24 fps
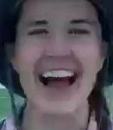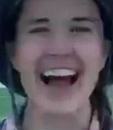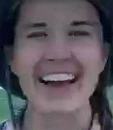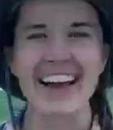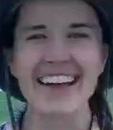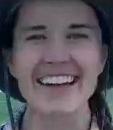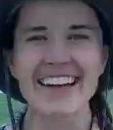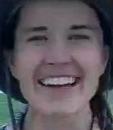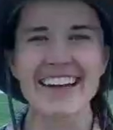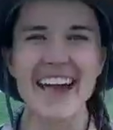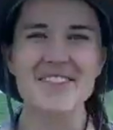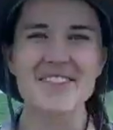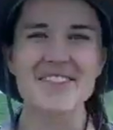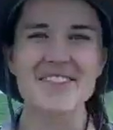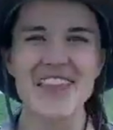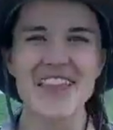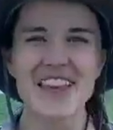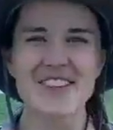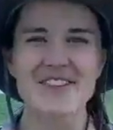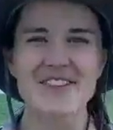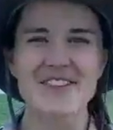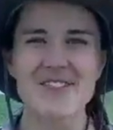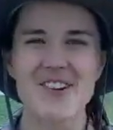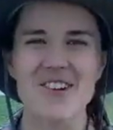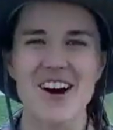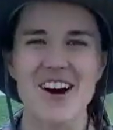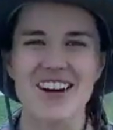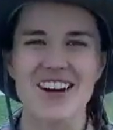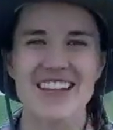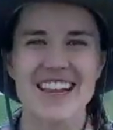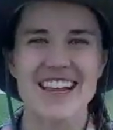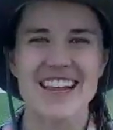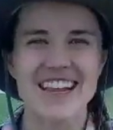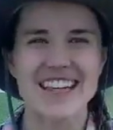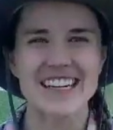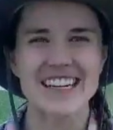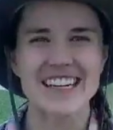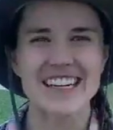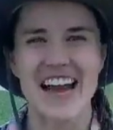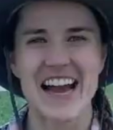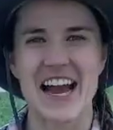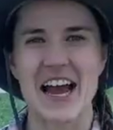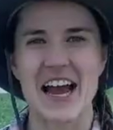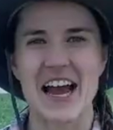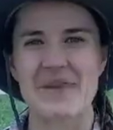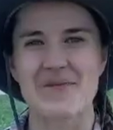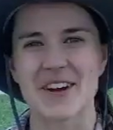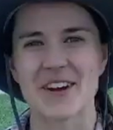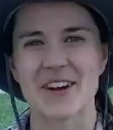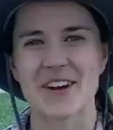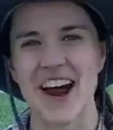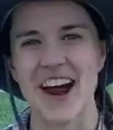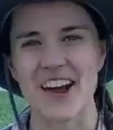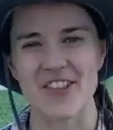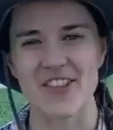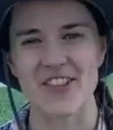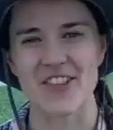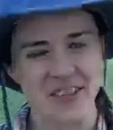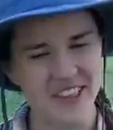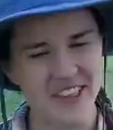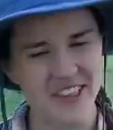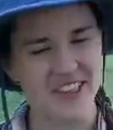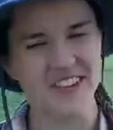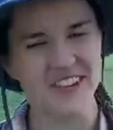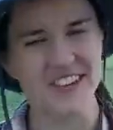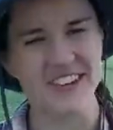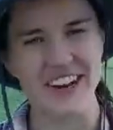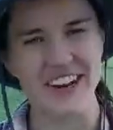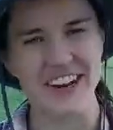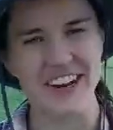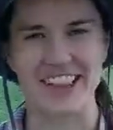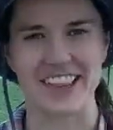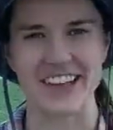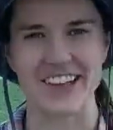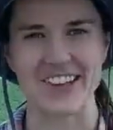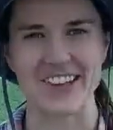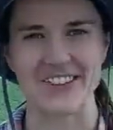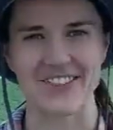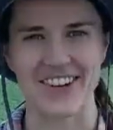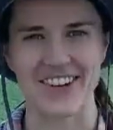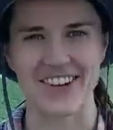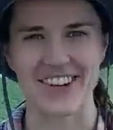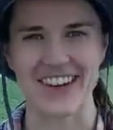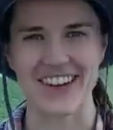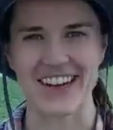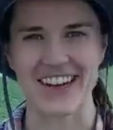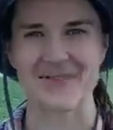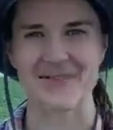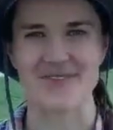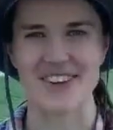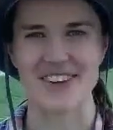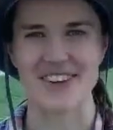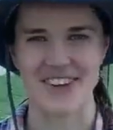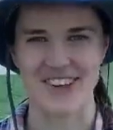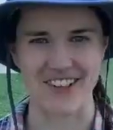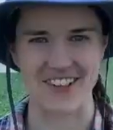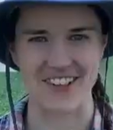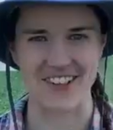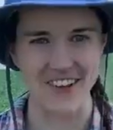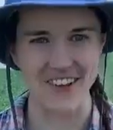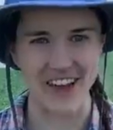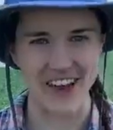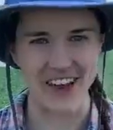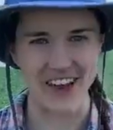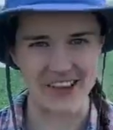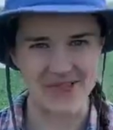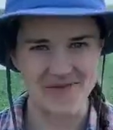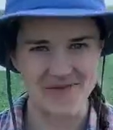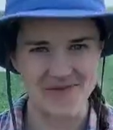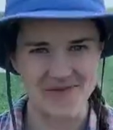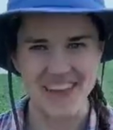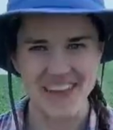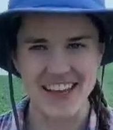Hi, I'm Amy Wananen. I'm a graduate student at the University of Minnesota,